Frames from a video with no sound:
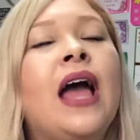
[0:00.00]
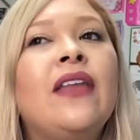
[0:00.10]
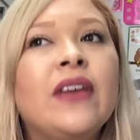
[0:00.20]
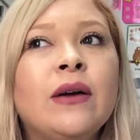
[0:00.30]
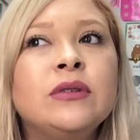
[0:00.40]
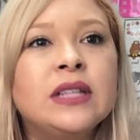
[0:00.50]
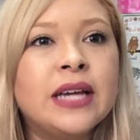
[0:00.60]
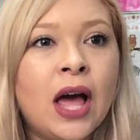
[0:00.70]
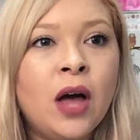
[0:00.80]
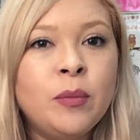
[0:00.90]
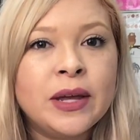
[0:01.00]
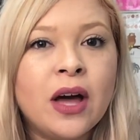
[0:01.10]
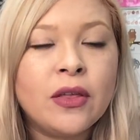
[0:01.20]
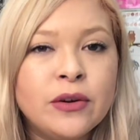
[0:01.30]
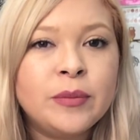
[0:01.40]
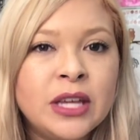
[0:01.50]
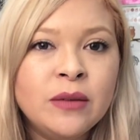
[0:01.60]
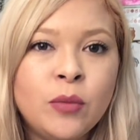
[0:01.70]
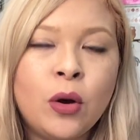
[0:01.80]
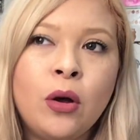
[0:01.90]
And that was like helping other
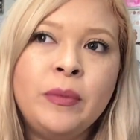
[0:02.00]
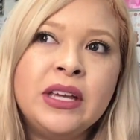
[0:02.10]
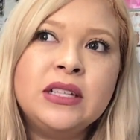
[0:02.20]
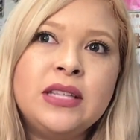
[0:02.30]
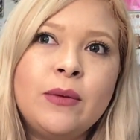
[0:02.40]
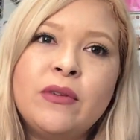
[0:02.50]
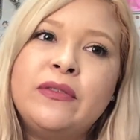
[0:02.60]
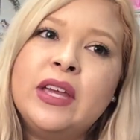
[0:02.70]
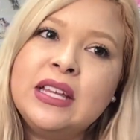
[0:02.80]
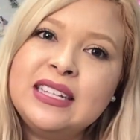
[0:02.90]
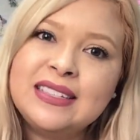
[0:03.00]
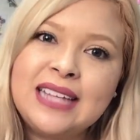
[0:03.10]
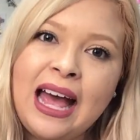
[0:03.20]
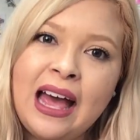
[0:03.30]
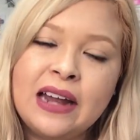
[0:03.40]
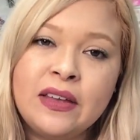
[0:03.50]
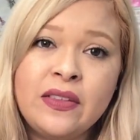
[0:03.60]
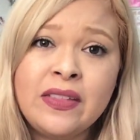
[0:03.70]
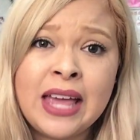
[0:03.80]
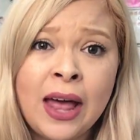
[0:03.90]
people because they were feeling sad, and then
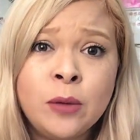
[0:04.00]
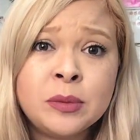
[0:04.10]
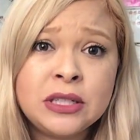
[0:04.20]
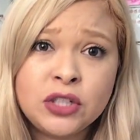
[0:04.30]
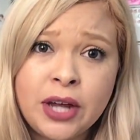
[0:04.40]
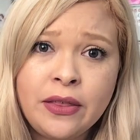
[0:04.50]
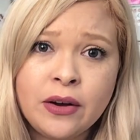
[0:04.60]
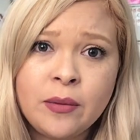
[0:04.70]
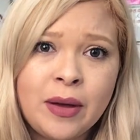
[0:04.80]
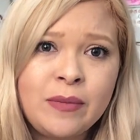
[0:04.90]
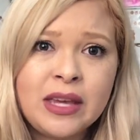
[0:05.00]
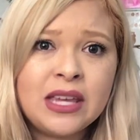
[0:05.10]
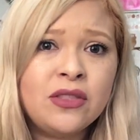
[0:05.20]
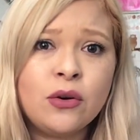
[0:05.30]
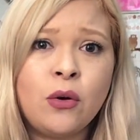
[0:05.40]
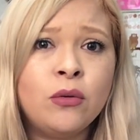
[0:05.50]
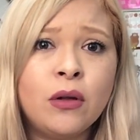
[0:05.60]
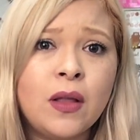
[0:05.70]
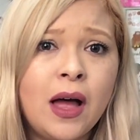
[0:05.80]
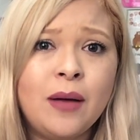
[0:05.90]
they helped each other by making their own
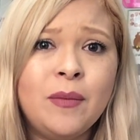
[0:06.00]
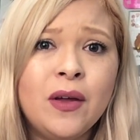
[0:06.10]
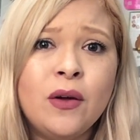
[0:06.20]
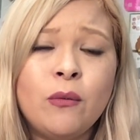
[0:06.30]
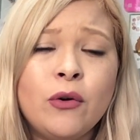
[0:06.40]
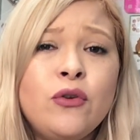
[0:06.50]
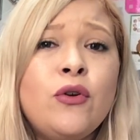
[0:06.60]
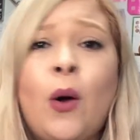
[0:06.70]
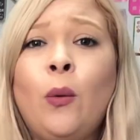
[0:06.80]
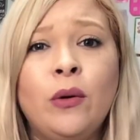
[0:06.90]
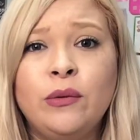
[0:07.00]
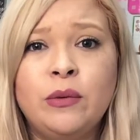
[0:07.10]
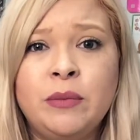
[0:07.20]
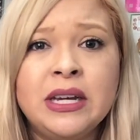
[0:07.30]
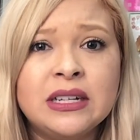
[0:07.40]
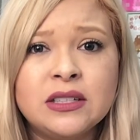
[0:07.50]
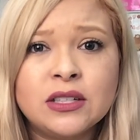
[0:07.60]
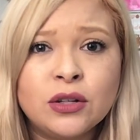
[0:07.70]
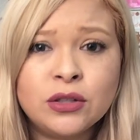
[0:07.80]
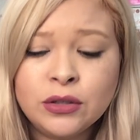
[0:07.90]
club where no one would be
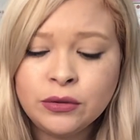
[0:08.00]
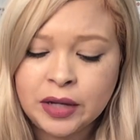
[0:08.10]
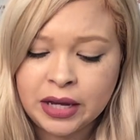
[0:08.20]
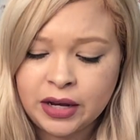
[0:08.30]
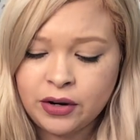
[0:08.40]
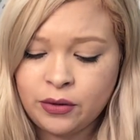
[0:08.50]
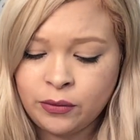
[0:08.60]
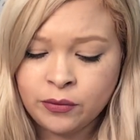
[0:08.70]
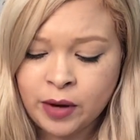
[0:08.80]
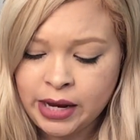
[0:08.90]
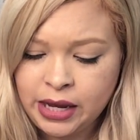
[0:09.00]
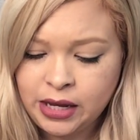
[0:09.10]
excluded, right?